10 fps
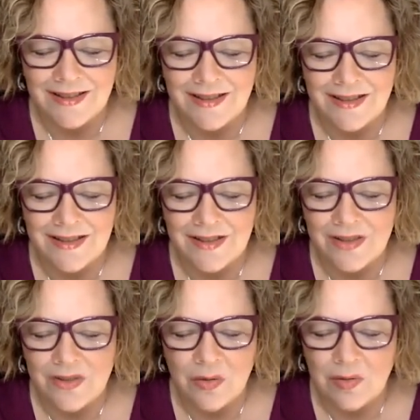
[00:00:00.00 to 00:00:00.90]
and
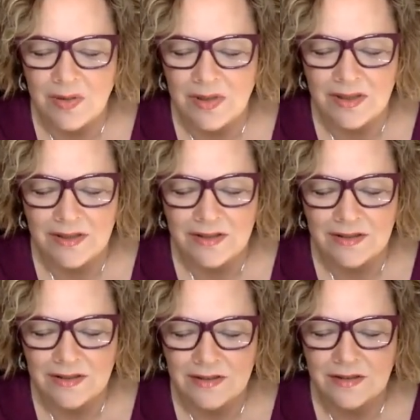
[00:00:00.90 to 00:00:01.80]
doable
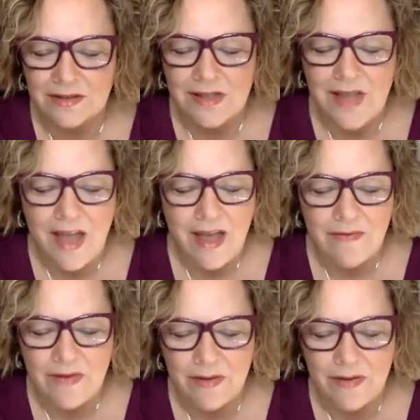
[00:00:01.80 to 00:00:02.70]
to have
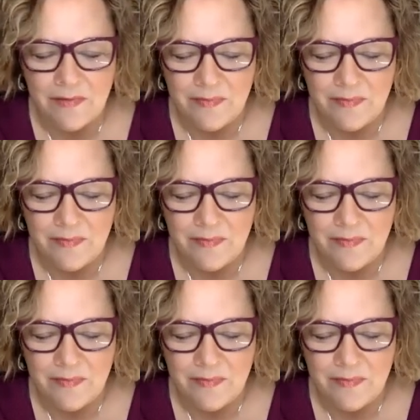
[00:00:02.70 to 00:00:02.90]
them.